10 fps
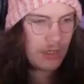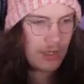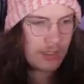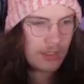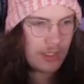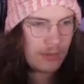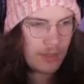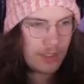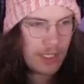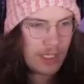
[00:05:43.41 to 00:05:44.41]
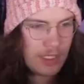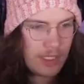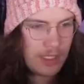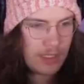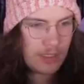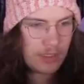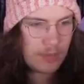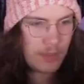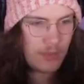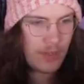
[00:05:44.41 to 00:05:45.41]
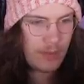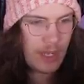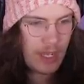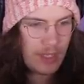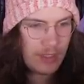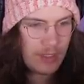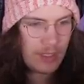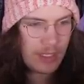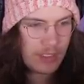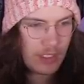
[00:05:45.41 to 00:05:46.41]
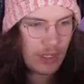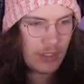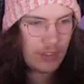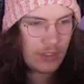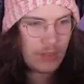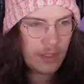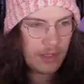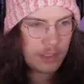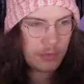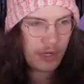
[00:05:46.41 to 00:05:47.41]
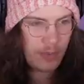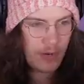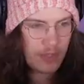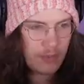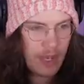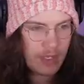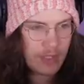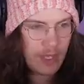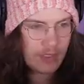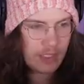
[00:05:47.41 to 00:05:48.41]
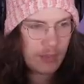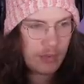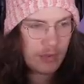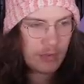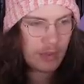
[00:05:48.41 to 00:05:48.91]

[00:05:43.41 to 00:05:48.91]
Alright, so this one's easy, because I just move him out, like so. Then I just bring him around the back there. Simple.